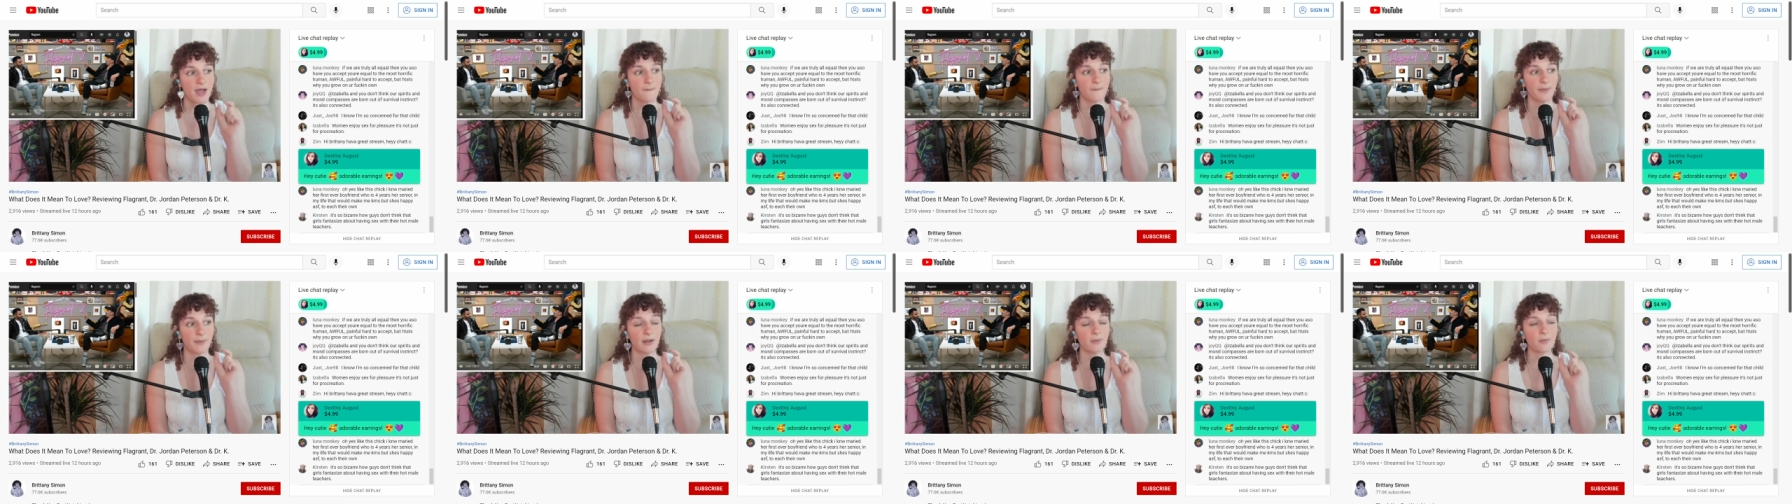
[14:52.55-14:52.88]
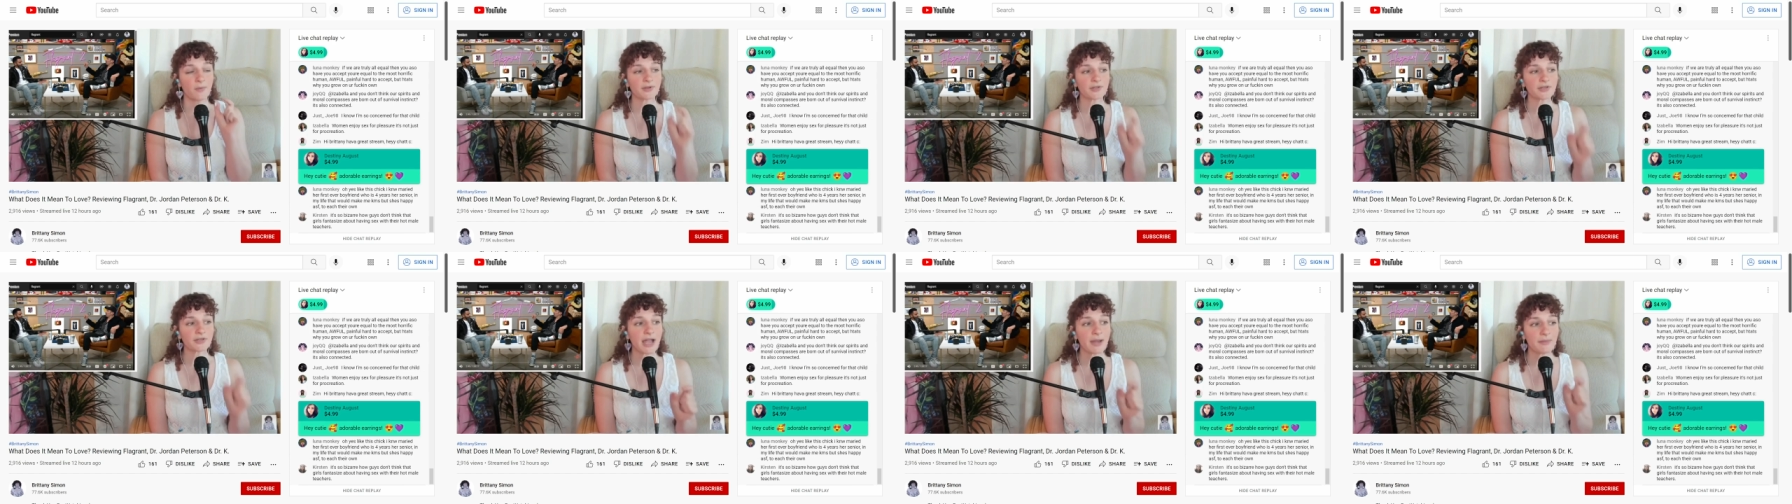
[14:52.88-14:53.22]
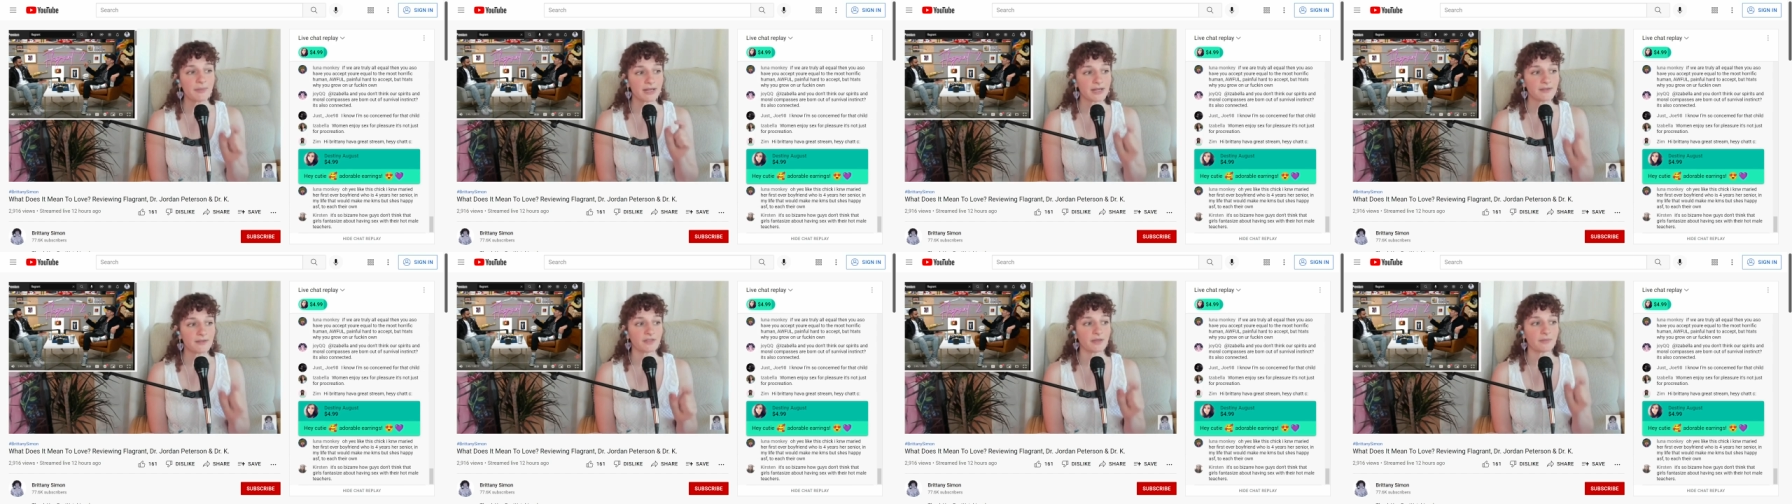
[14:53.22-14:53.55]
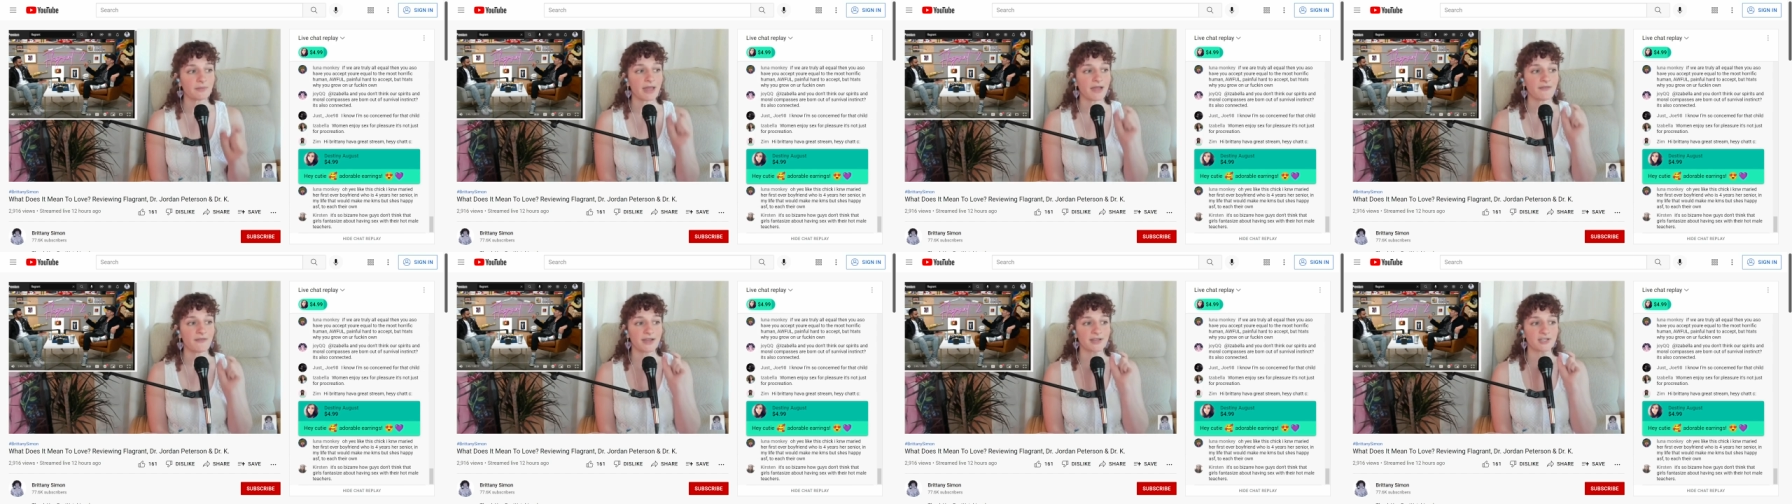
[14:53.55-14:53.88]
But I wonder how many of
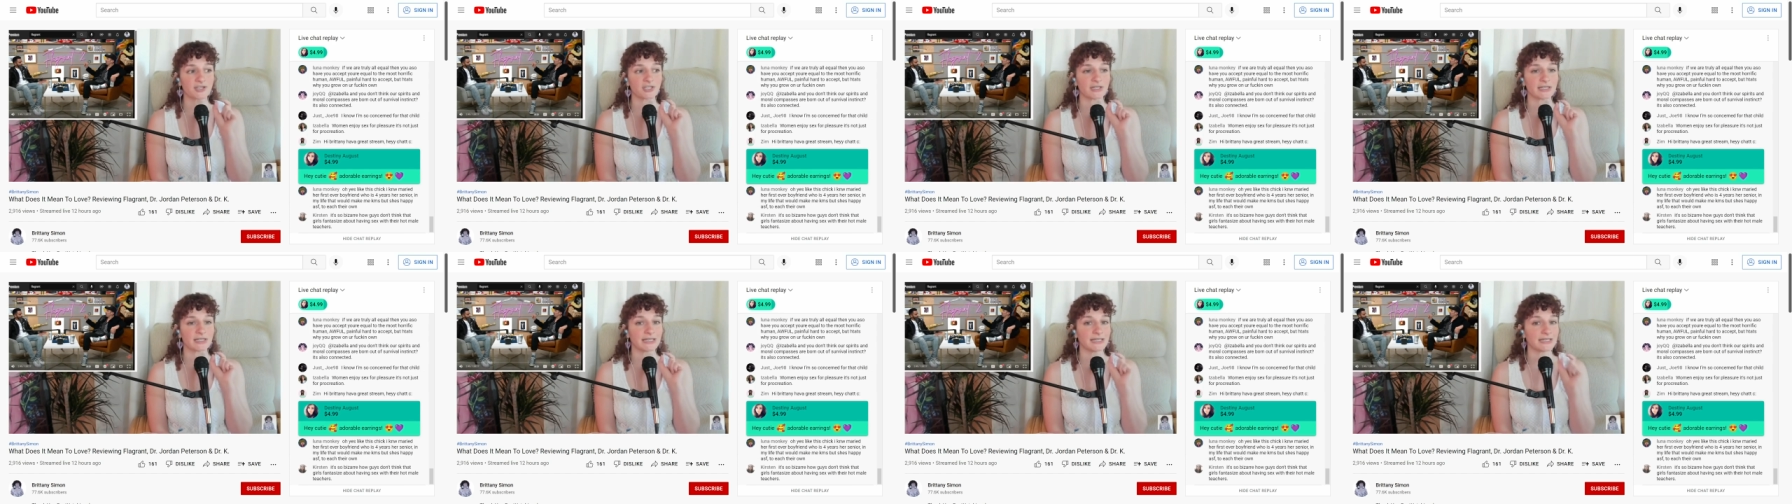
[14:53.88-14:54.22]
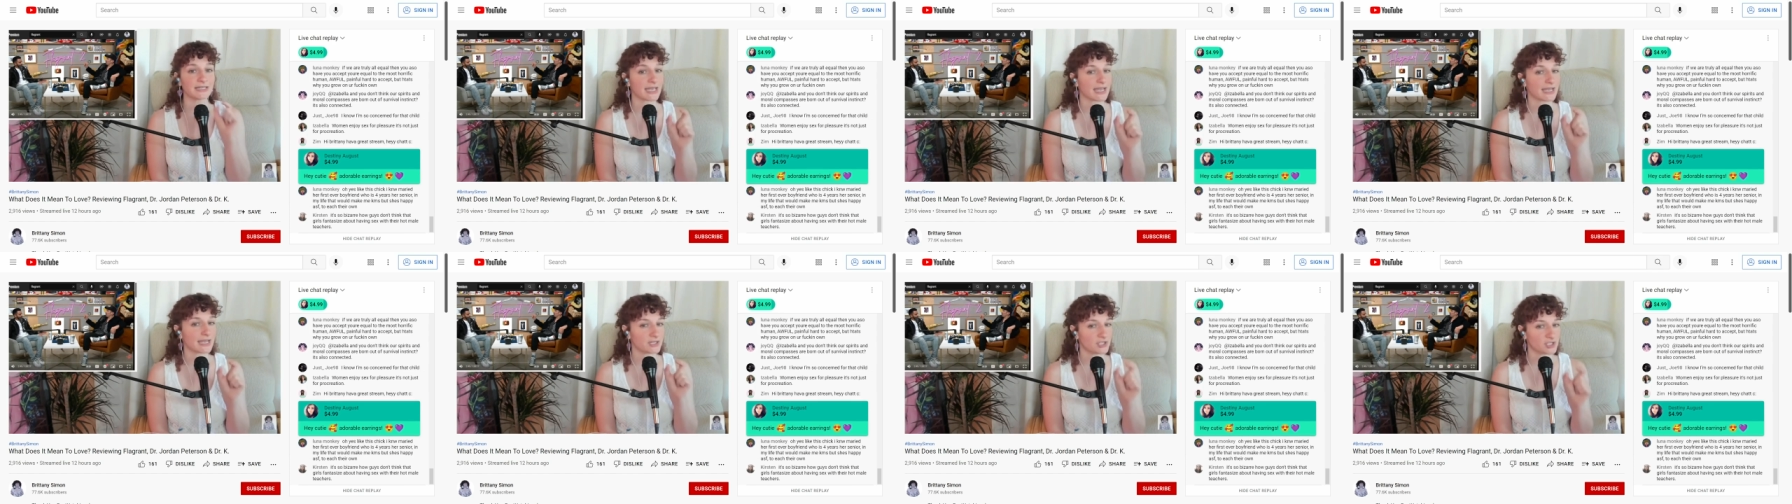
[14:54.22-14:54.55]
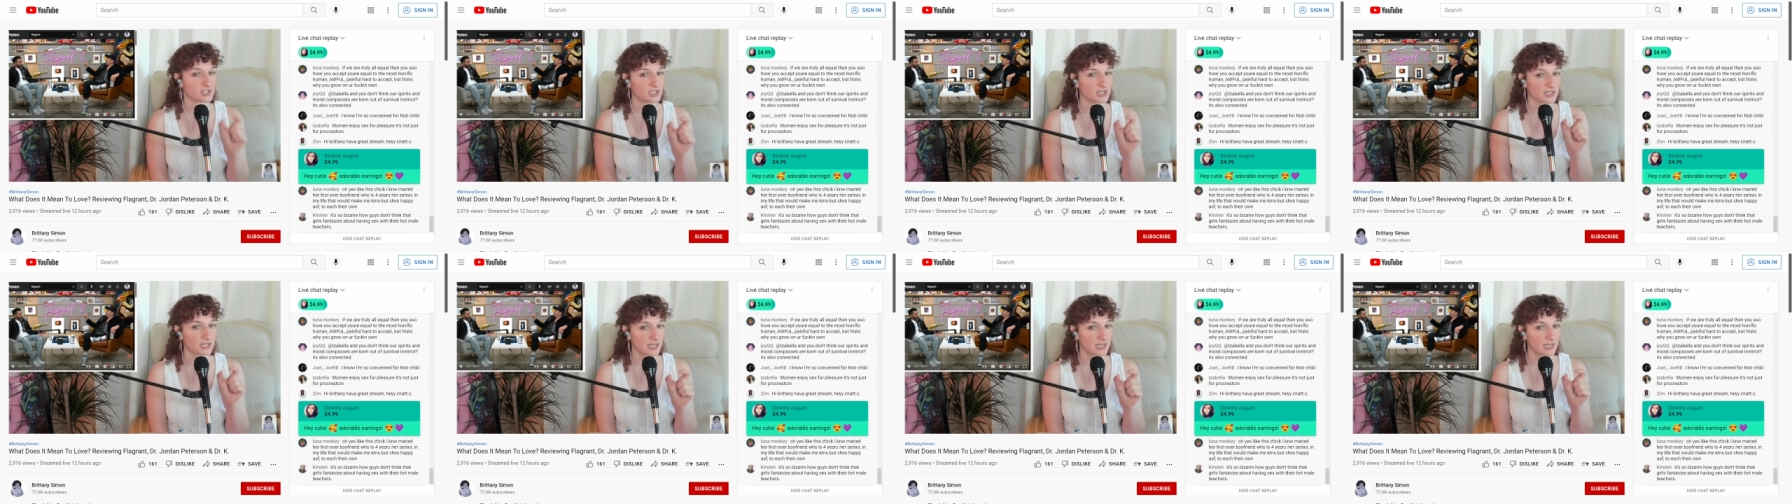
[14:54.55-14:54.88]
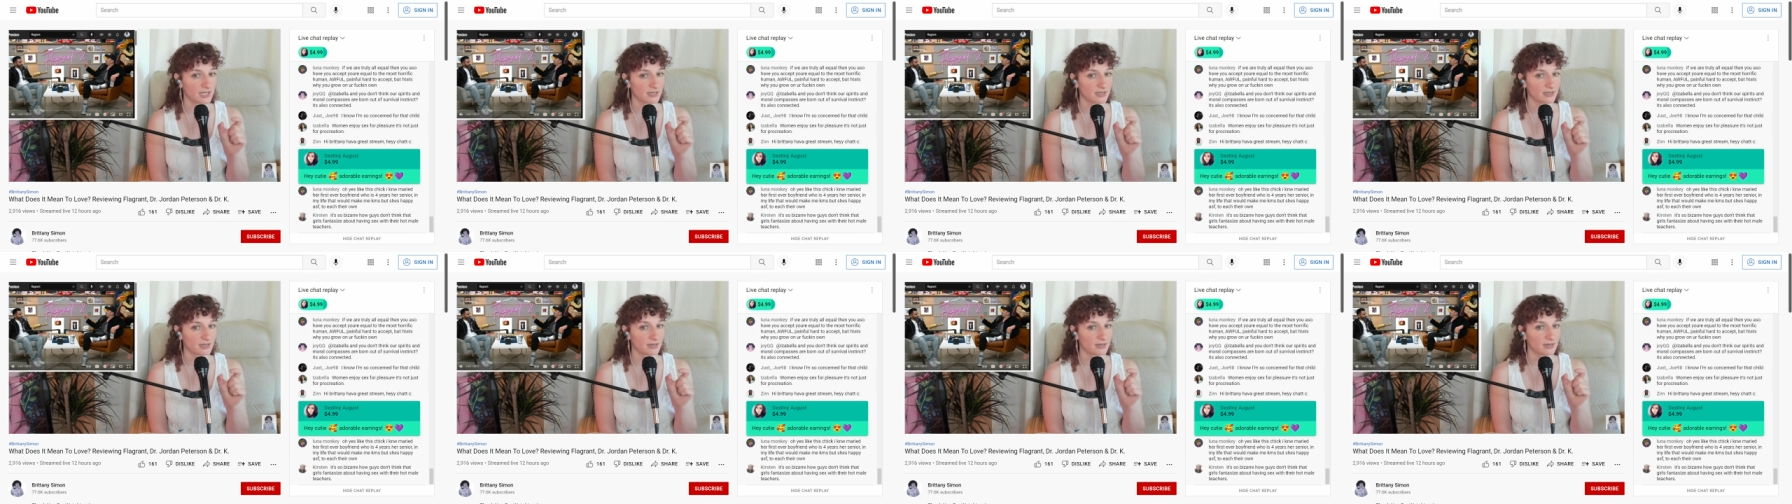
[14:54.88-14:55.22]
them have actually engaged in it